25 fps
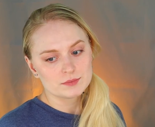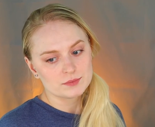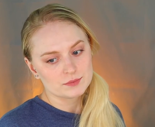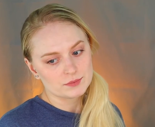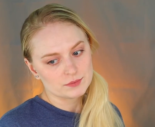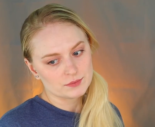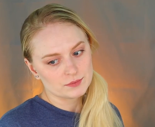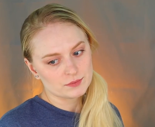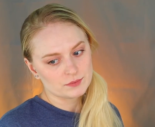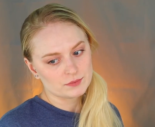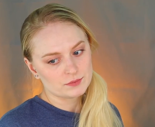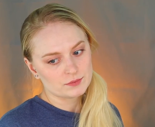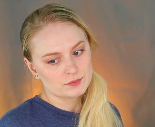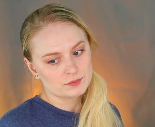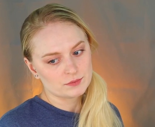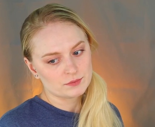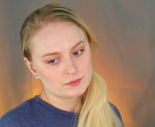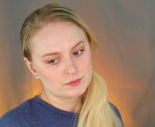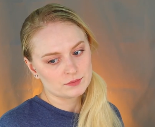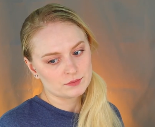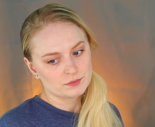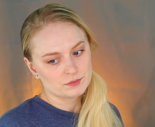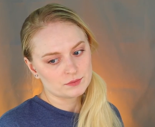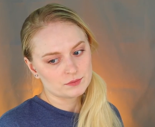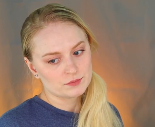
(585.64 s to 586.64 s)

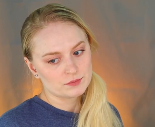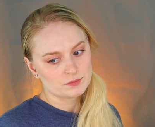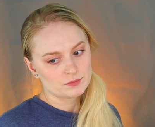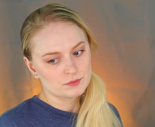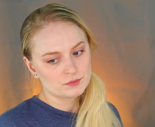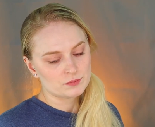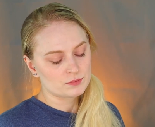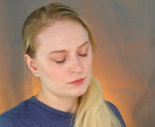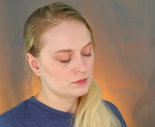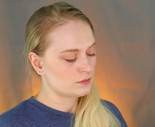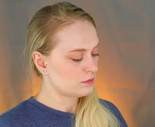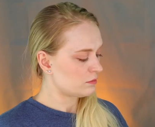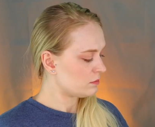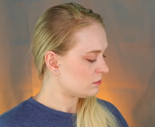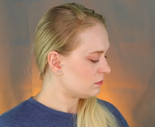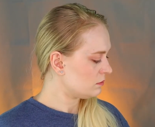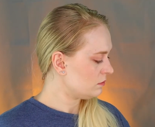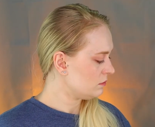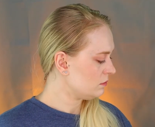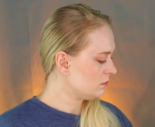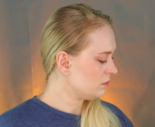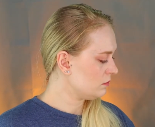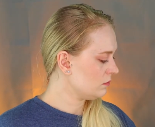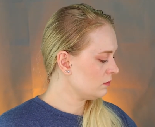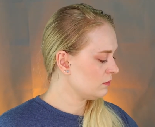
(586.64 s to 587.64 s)

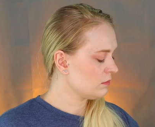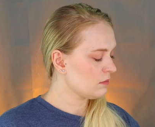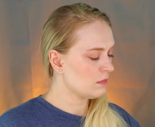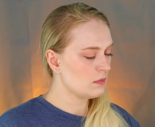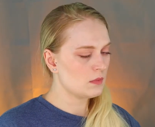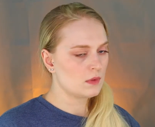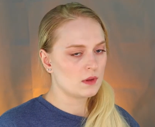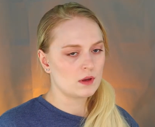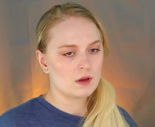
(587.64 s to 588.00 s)
[no speech]